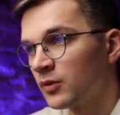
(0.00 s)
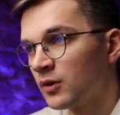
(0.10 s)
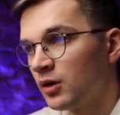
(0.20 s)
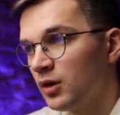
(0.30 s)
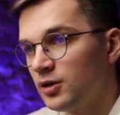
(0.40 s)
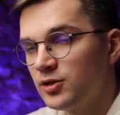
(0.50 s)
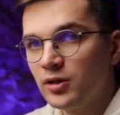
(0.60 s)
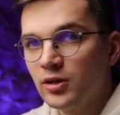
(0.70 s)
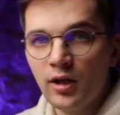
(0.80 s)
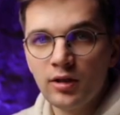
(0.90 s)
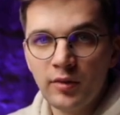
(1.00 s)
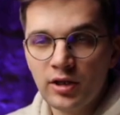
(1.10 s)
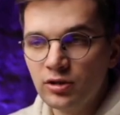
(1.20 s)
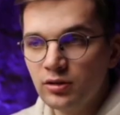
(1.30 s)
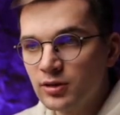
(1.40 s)
It's not an animation,
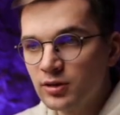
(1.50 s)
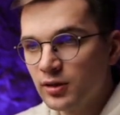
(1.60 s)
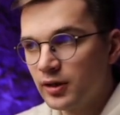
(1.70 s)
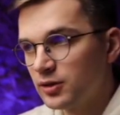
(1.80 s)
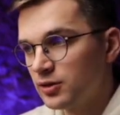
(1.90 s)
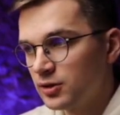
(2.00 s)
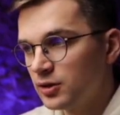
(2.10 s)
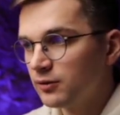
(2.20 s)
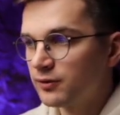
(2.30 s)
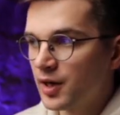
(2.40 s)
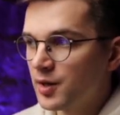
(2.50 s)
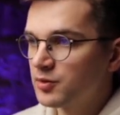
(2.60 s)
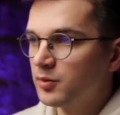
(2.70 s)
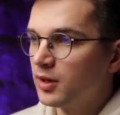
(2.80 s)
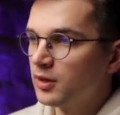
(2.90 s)
it's like still frames,
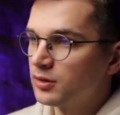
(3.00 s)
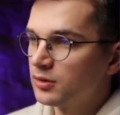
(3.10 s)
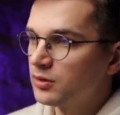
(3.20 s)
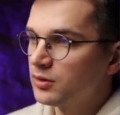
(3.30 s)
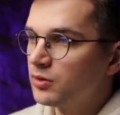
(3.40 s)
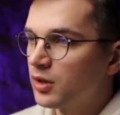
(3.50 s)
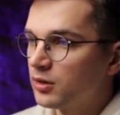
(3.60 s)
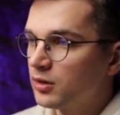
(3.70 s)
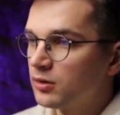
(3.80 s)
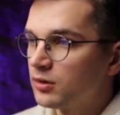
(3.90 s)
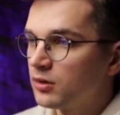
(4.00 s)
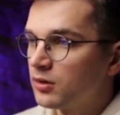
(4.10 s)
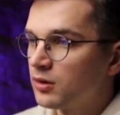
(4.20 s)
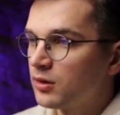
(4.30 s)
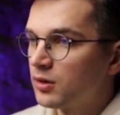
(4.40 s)
but you can
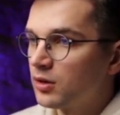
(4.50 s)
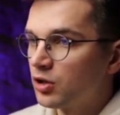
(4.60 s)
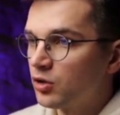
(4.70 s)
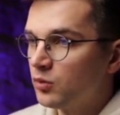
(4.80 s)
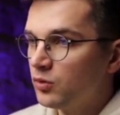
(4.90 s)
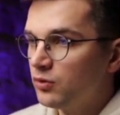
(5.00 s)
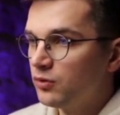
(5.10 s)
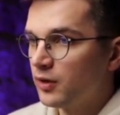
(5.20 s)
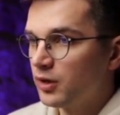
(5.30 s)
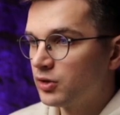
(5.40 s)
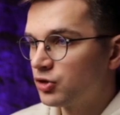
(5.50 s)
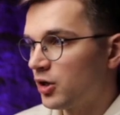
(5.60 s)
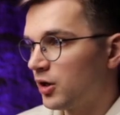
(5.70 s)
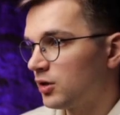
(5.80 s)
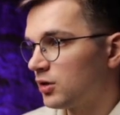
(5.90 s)
move and
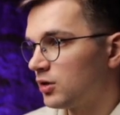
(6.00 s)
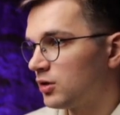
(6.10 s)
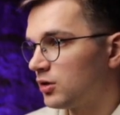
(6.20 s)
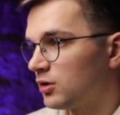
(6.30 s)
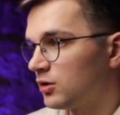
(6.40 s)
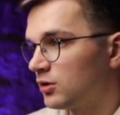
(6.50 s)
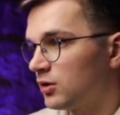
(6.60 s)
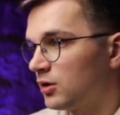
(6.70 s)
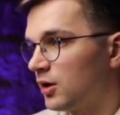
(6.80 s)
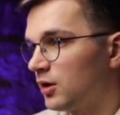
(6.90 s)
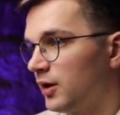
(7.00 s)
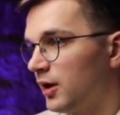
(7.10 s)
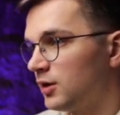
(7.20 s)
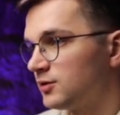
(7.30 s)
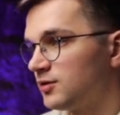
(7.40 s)
drag the
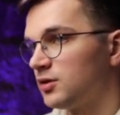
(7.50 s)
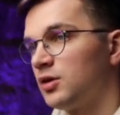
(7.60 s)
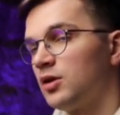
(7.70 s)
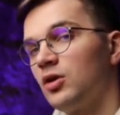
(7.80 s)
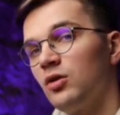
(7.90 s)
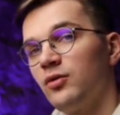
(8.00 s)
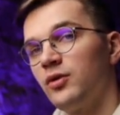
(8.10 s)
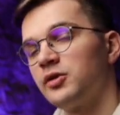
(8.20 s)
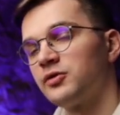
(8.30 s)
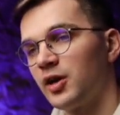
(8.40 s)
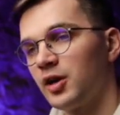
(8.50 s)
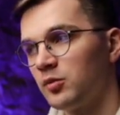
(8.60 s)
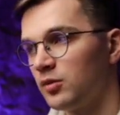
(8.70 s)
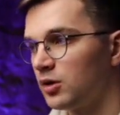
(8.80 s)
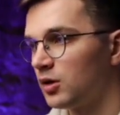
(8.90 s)
length of each frame,
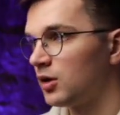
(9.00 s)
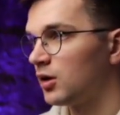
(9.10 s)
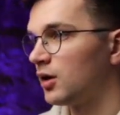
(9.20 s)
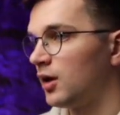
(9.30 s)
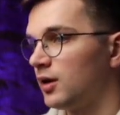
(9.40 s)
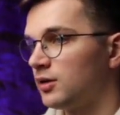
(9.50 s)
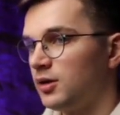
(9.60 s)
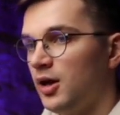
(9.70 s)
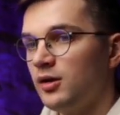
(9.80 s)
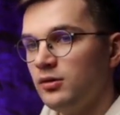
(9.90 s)
and then